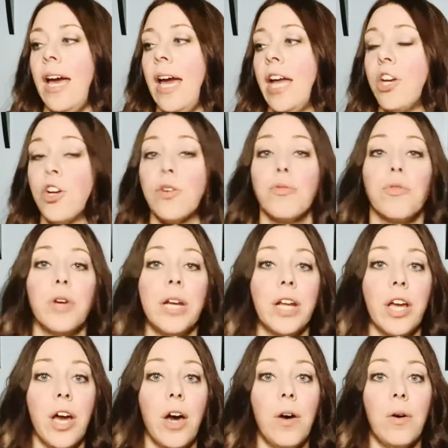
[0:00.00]
And you're free to
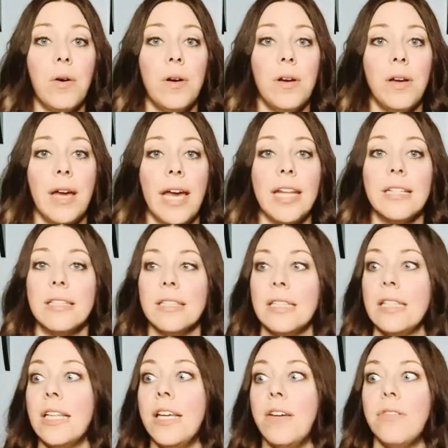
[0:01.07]
go and
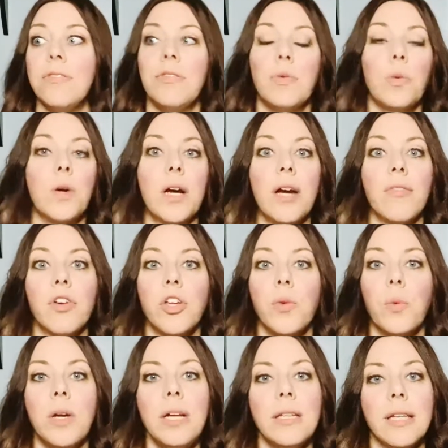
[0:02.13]
live wherever you
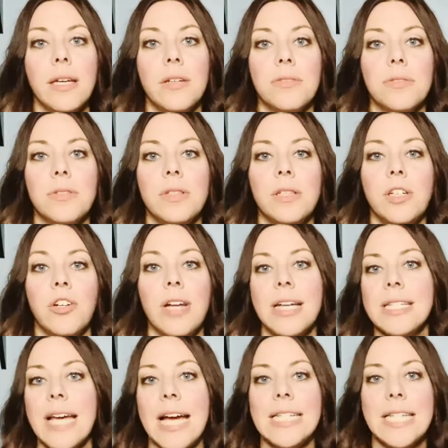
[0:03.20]
want to live. You're
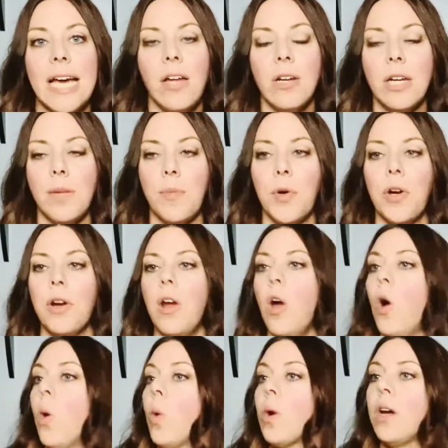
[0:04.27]
not tied down anymore.
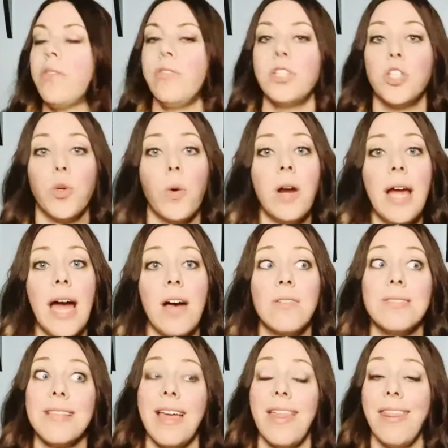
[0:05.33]
Or if it's your
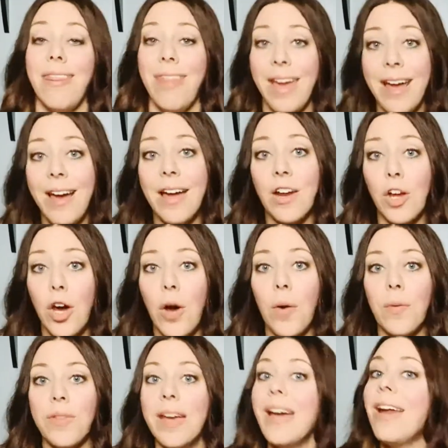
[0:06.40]
house, they got to go.
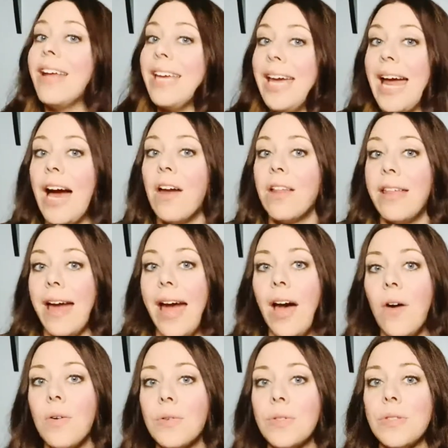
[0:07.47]
They got to get out of the
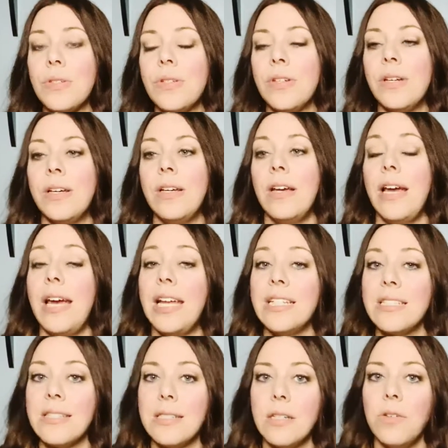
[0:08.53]
house.
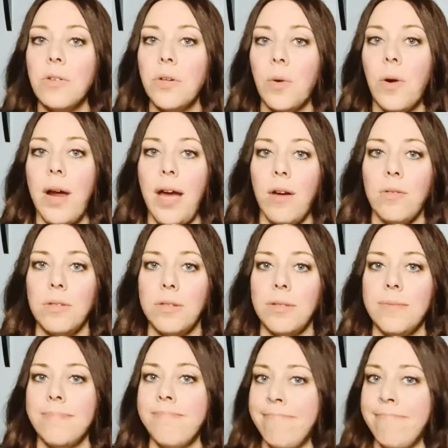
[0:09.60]
It's still your house.